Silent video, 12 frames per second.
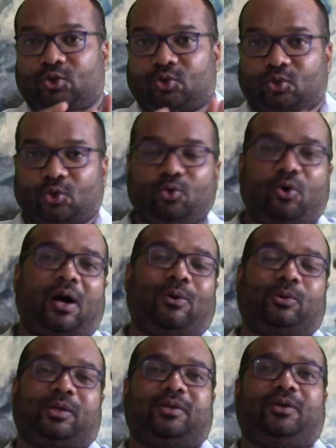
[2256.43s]
threw
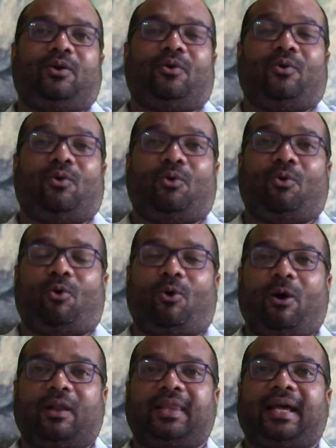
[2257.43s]
out
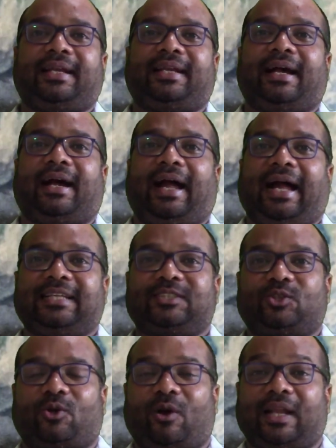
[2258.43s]
all that
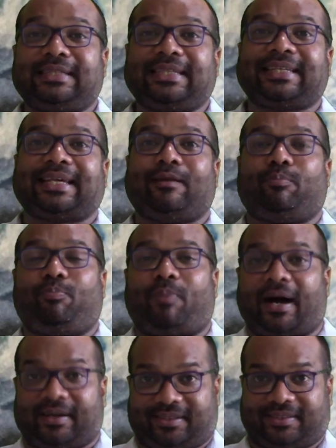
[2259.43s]
astrological
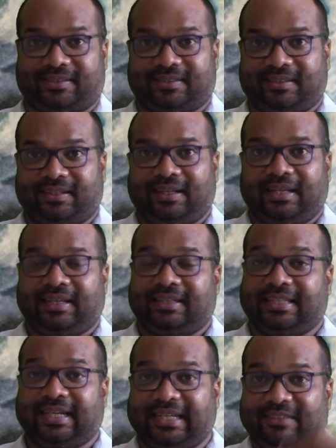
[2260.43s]
part,
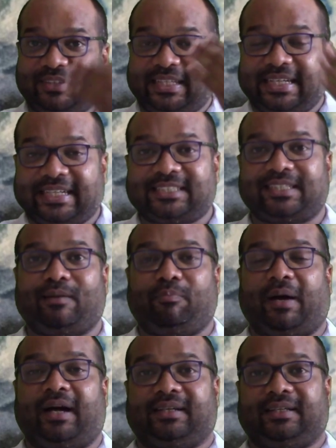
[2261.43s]
the divination
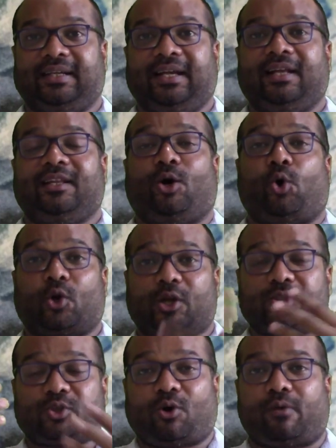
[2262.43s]
part, the
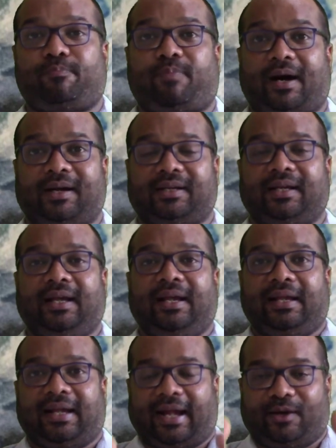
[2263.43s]
horoscope part,
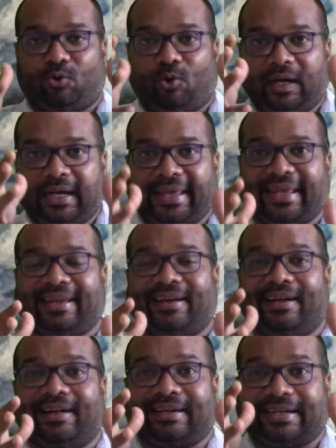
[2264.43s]
and
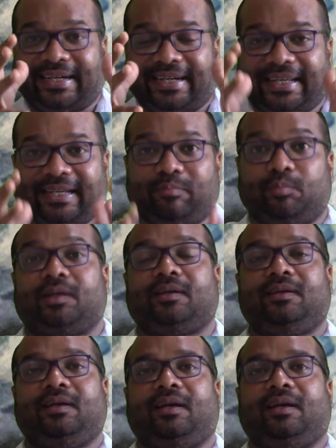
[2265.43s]
only redeemed